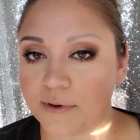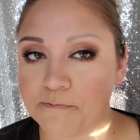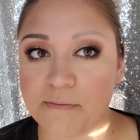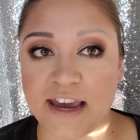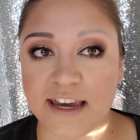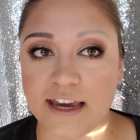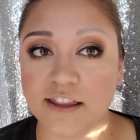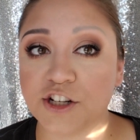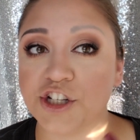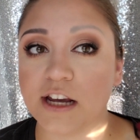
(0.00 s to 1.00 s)

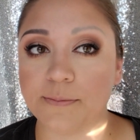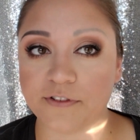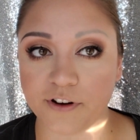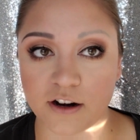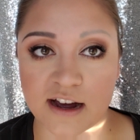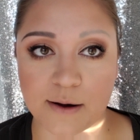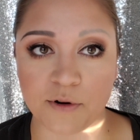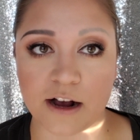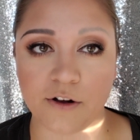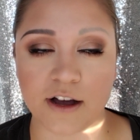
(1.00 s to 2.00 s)
making the shape of your eyebrow,